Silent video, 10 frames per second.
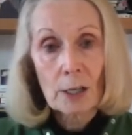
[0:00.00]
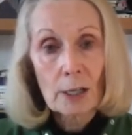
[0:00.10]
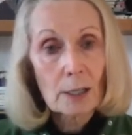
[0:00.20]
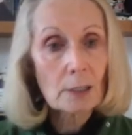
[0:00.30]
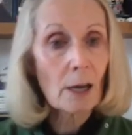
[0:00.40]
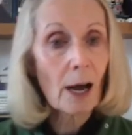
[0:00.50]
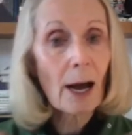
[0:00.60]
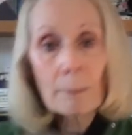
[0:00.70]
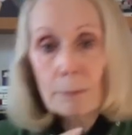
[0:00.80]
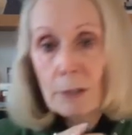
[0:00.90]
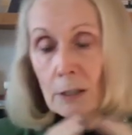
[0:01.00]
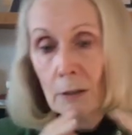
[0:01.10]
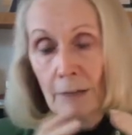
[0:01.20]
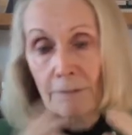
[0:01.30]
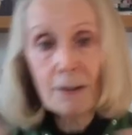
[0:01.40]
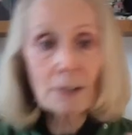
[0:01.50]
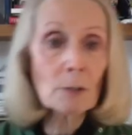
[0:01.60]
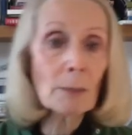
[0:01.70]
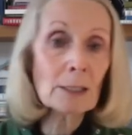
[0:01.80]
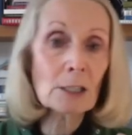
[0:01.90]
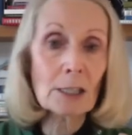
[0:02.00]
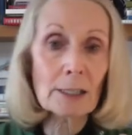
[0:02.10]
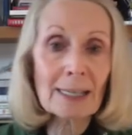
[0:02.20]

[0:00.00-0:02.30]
is absolutely fundamentally,